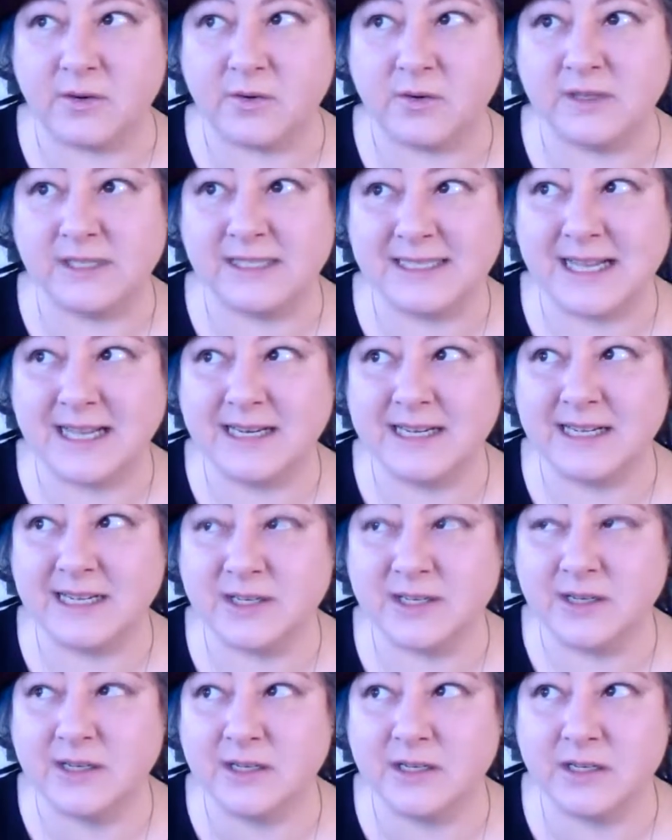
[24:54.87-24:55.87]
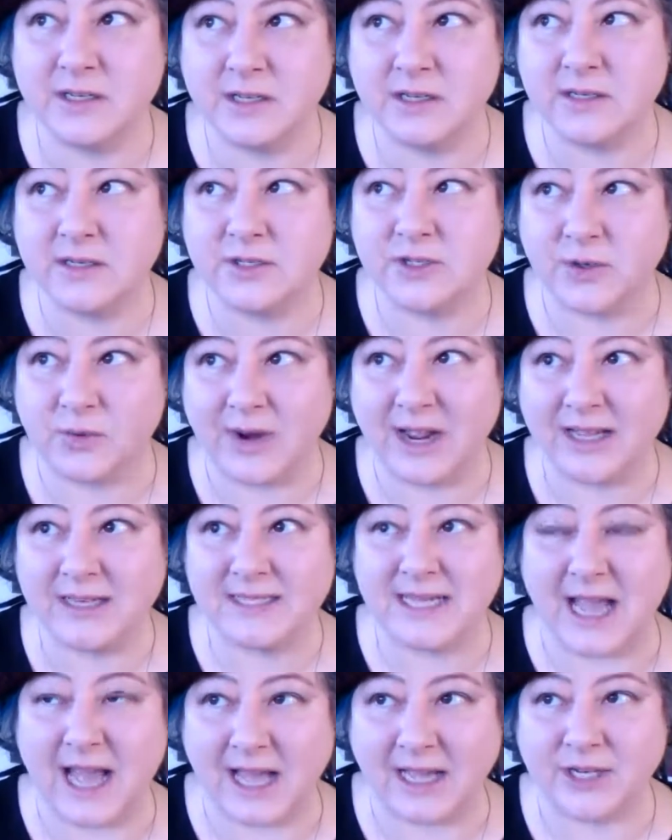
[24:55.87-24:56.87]
sending direct
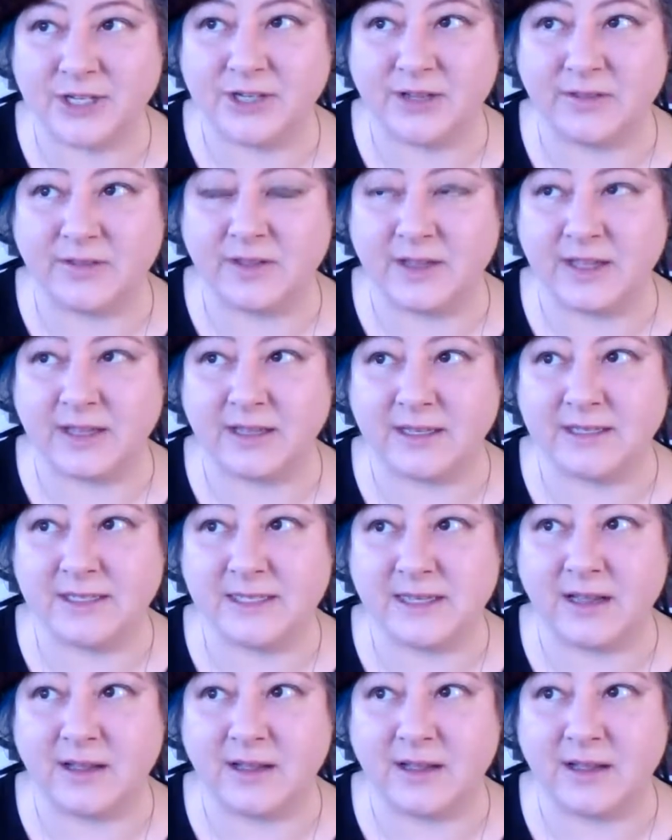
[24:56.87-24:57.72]
action things.